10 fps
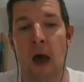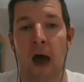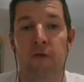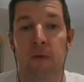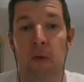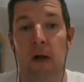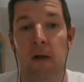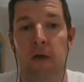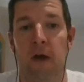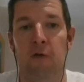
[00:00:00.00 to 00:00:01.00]
As we well
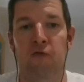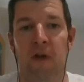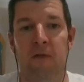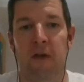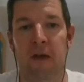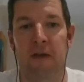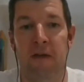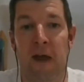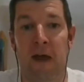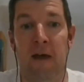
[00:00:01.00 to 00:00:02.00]
know, traffic
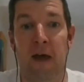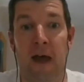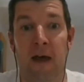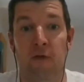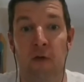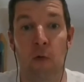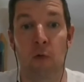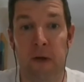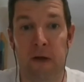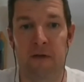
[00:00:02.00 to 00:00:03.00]
has
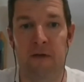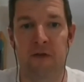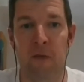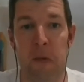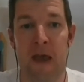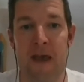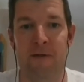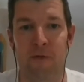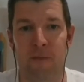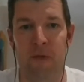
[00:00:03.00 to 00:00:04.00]
all but
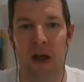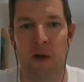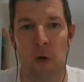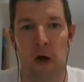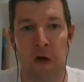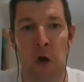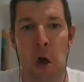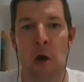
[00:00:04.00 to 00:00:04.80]
disappeared from the network,